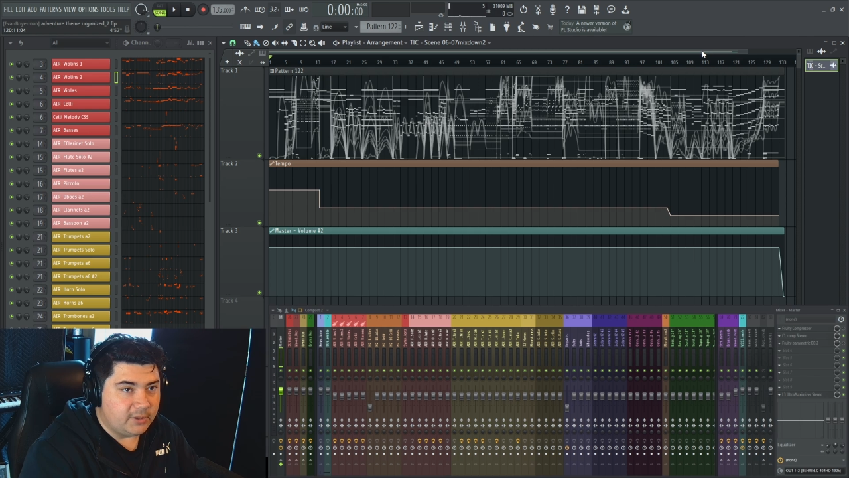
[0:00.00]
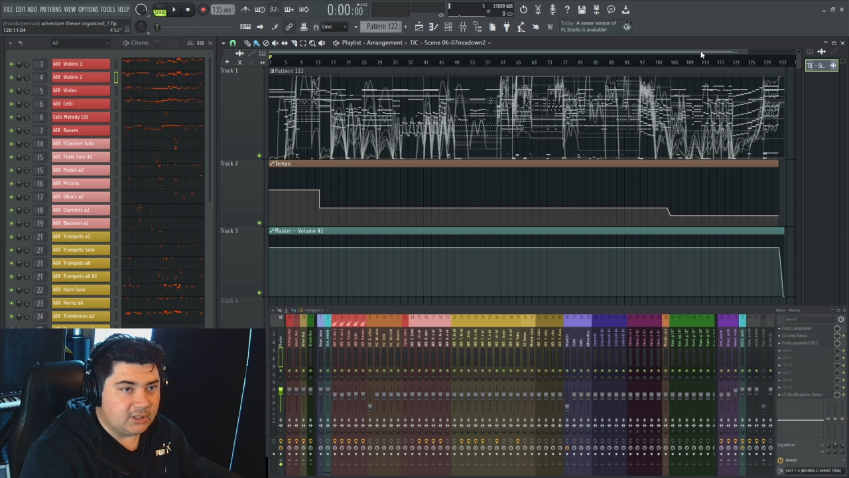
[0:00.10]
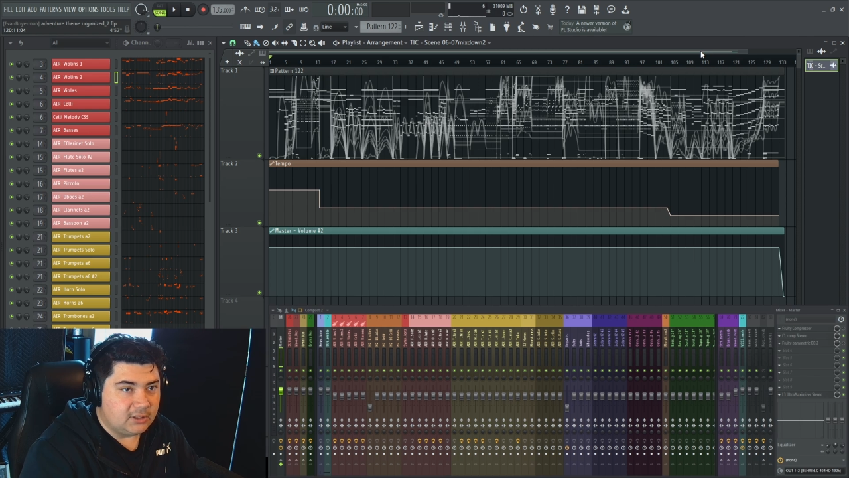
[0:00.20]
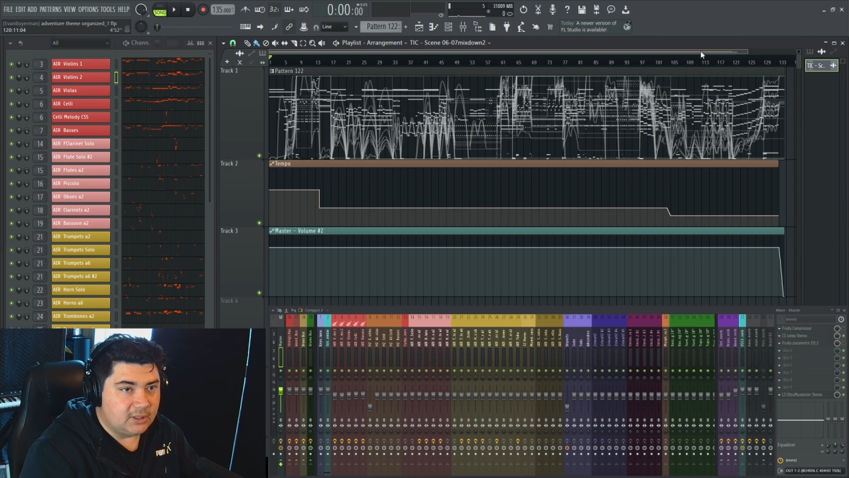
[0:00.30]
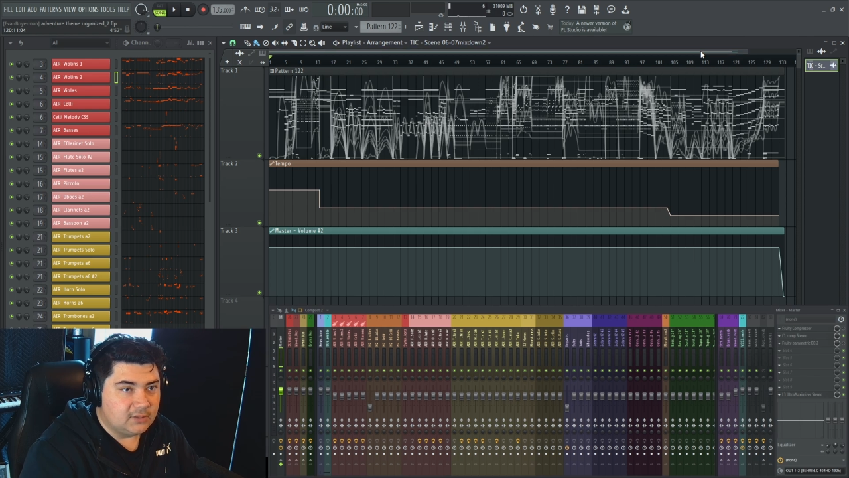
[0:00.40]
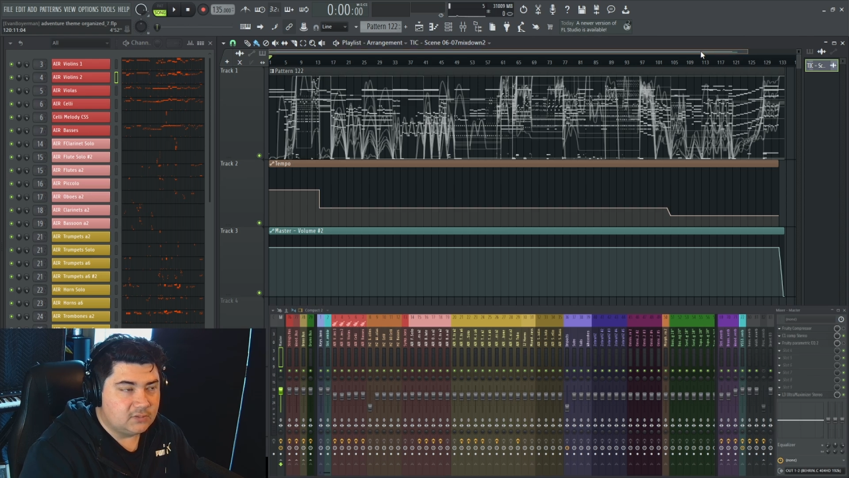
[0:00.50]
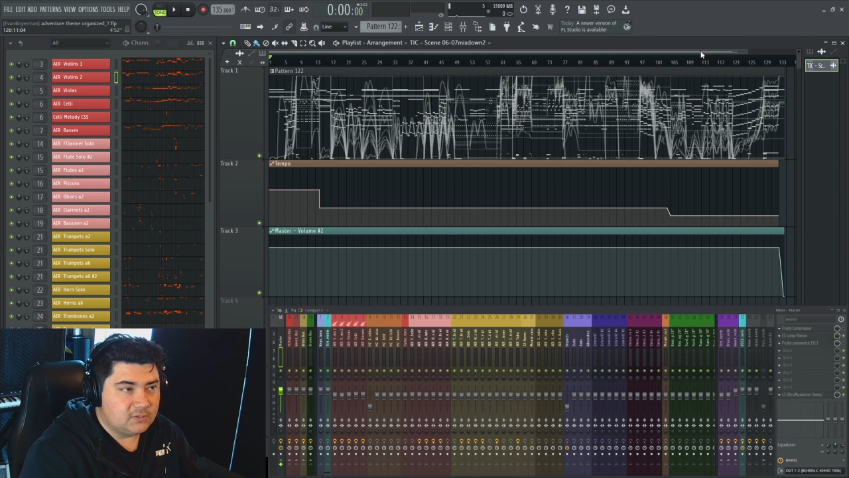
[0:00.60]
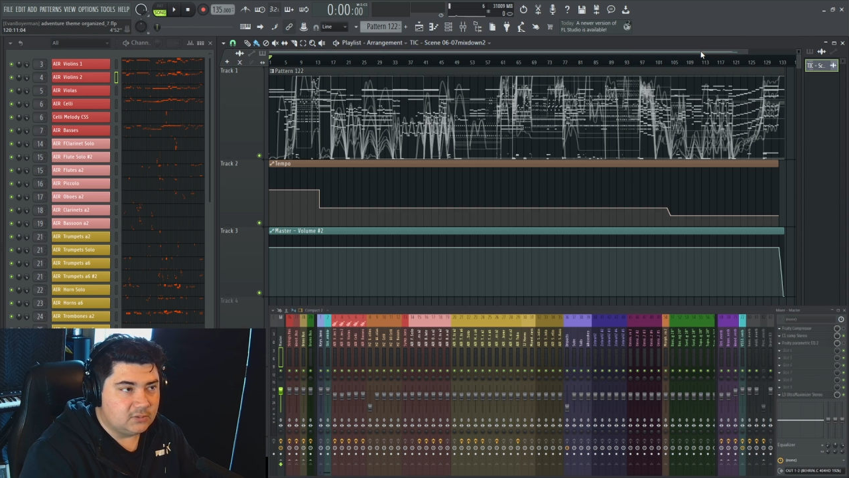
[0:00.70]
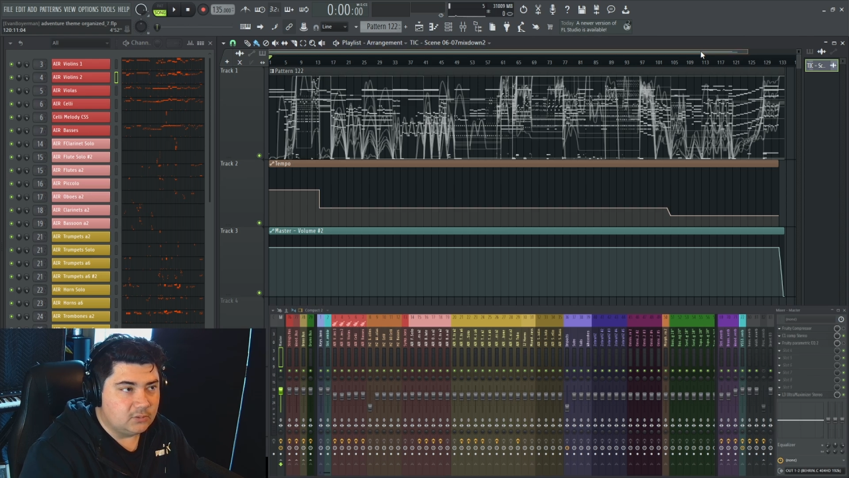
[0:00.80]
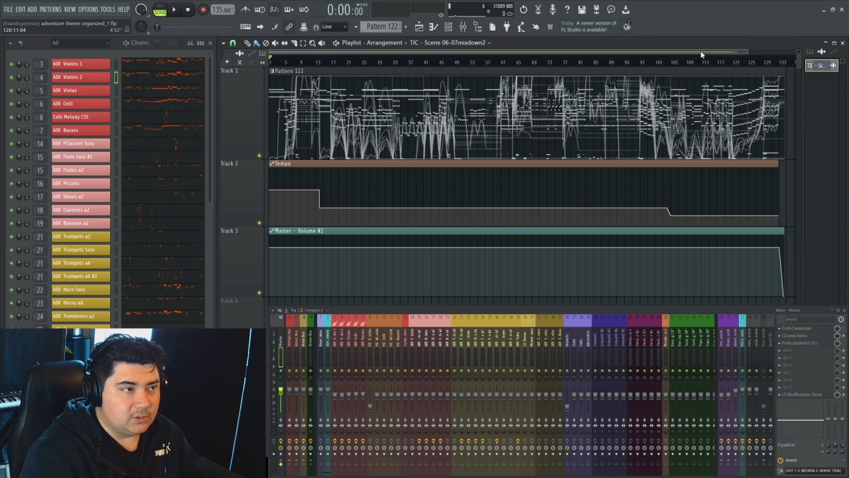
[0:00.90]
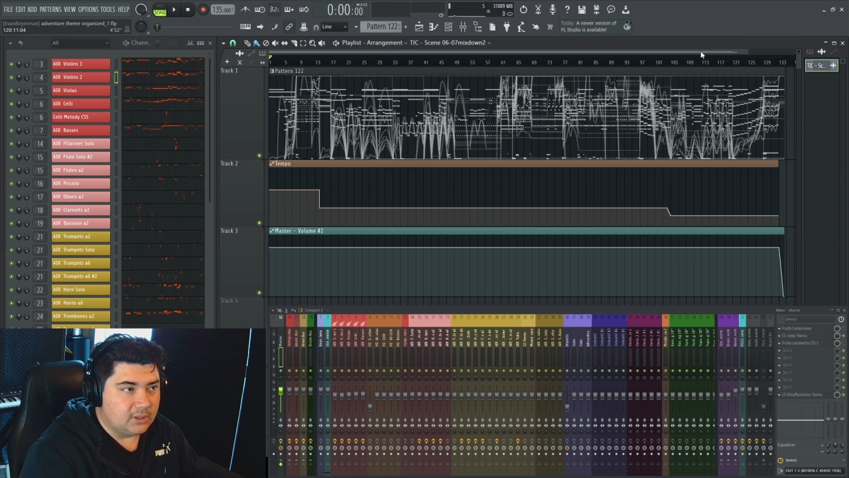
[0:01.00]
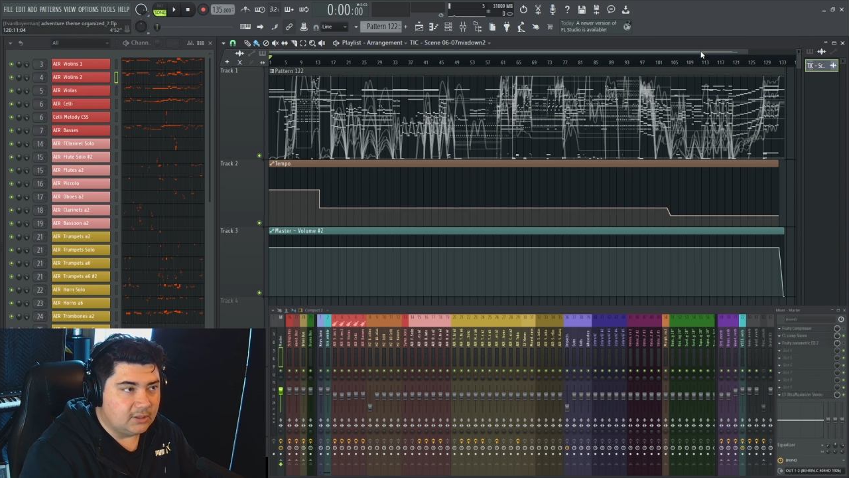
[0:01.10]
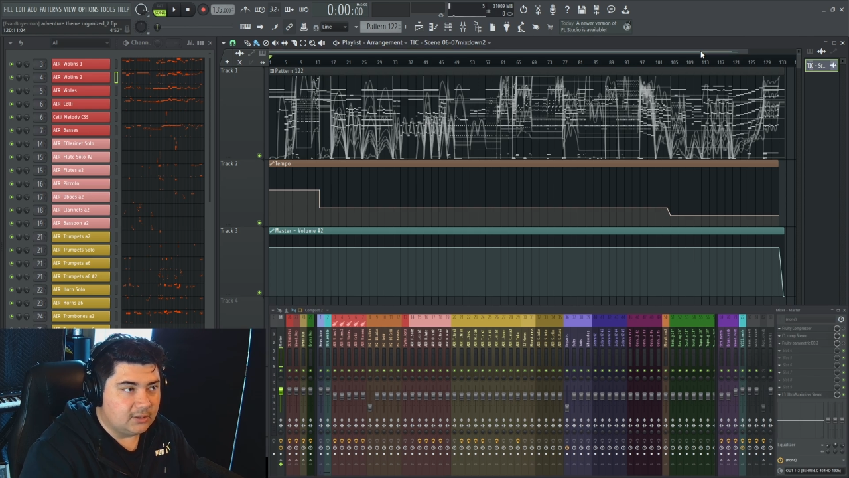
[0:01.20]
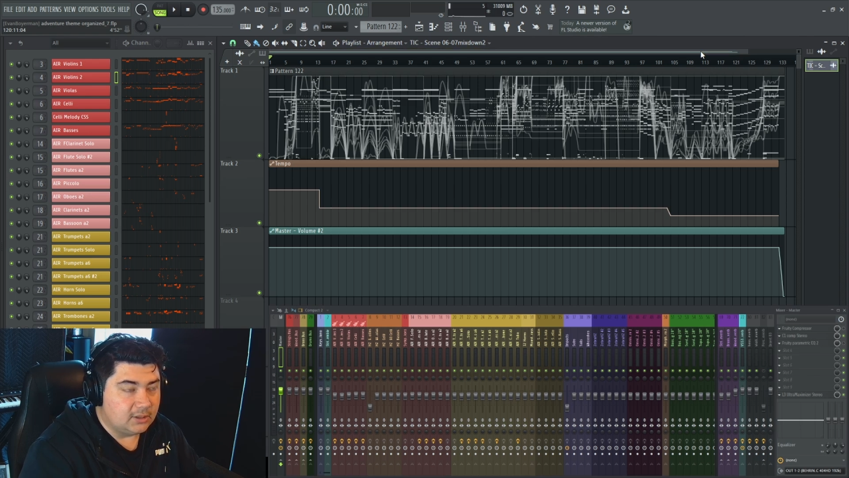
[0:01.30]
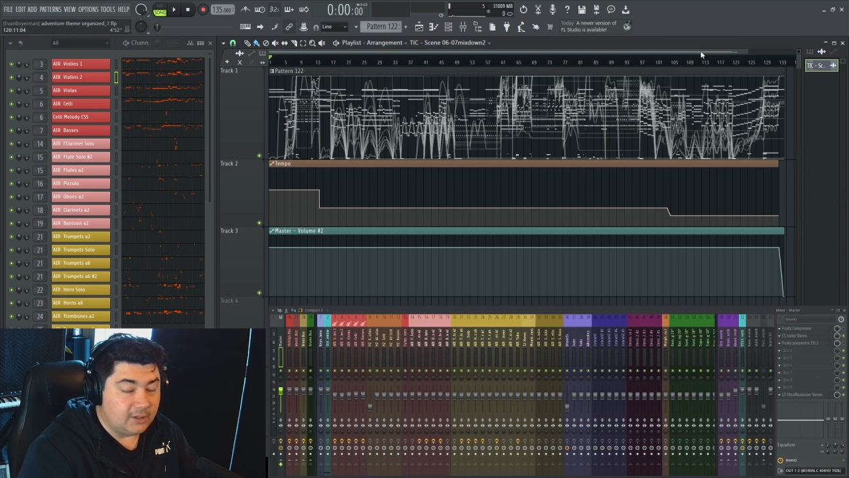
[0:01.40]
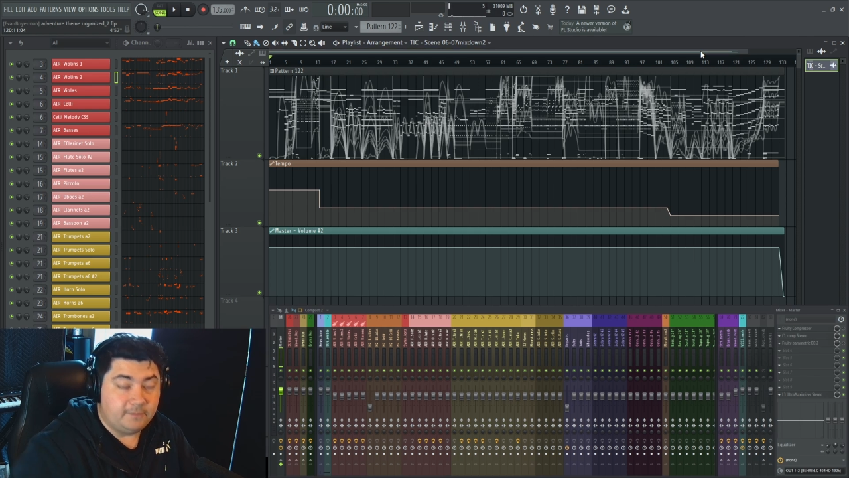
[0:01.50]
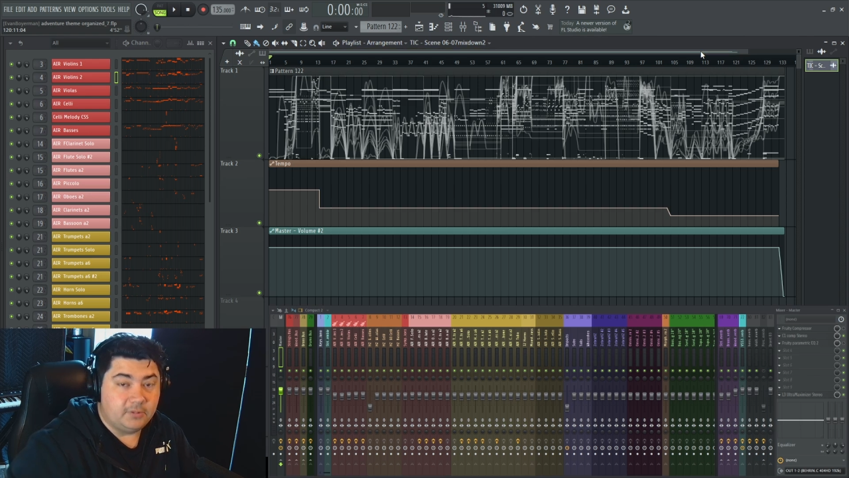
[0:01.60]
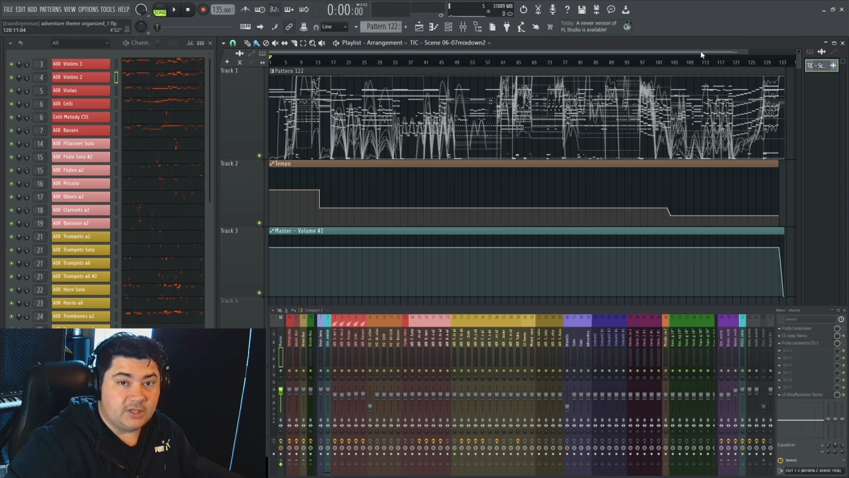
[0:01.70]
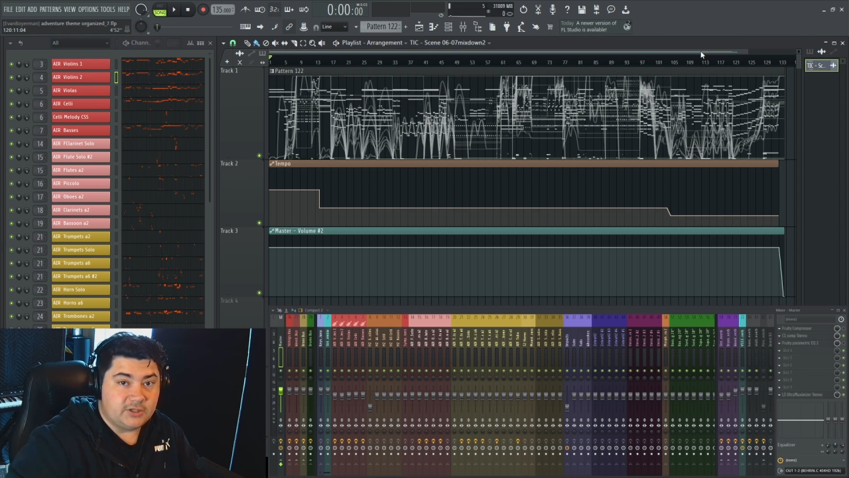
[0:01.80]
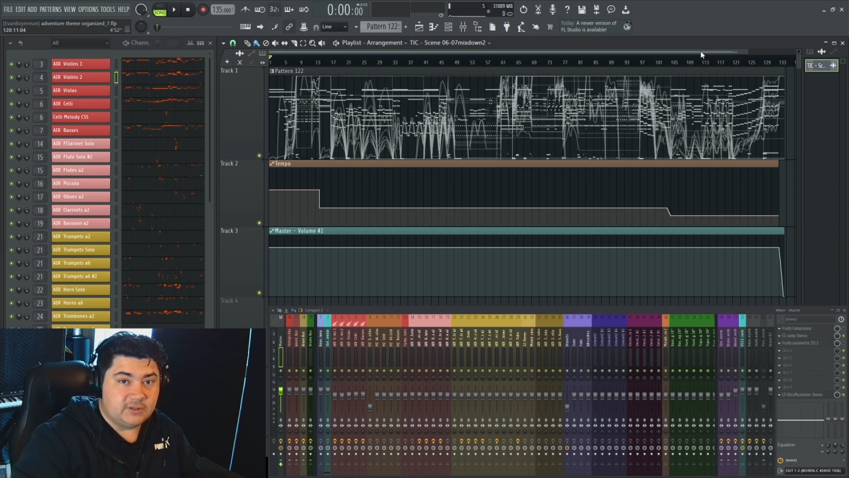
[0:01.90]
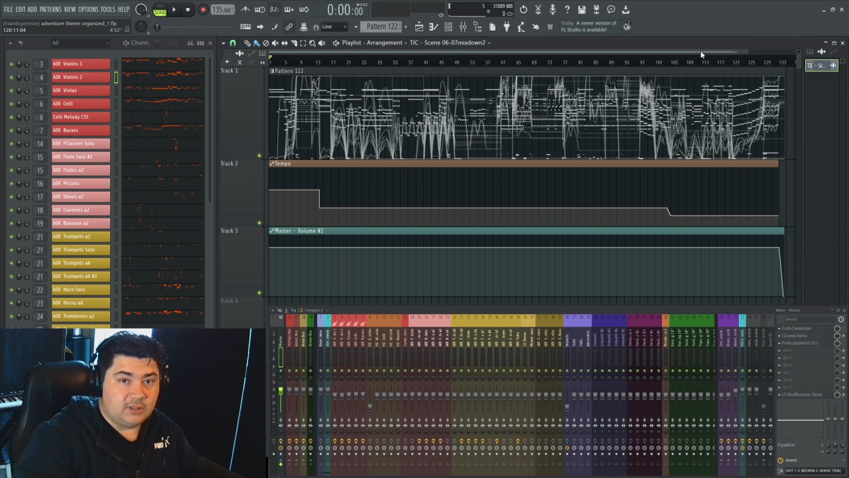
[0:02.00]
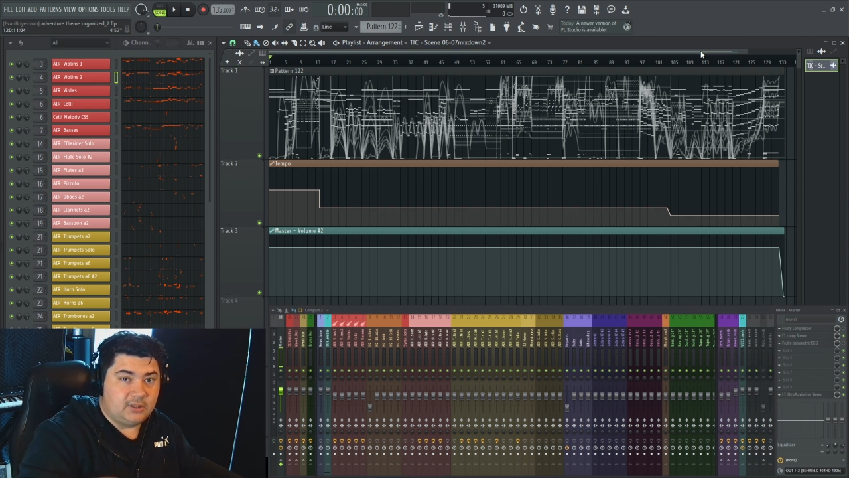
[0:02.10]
we can get to enough pledges